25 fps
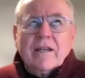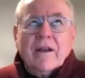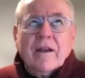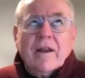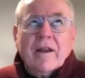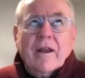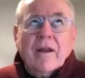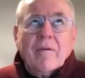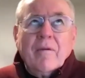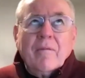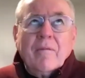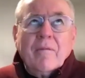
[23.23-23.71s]

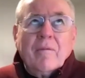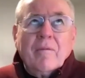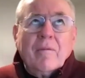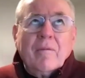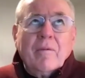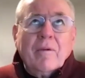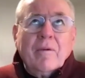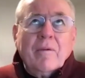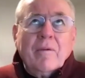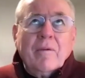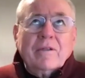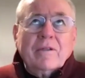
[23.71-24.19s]
and
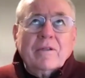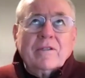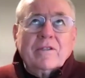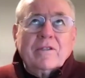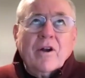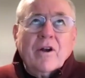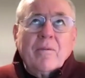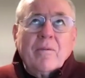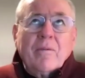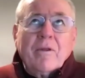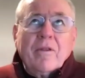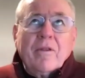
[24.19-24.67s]
we
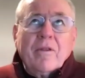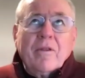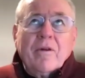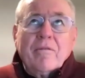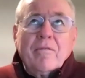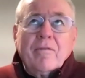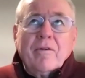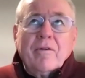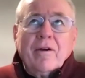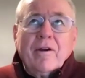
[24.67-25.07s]
started with a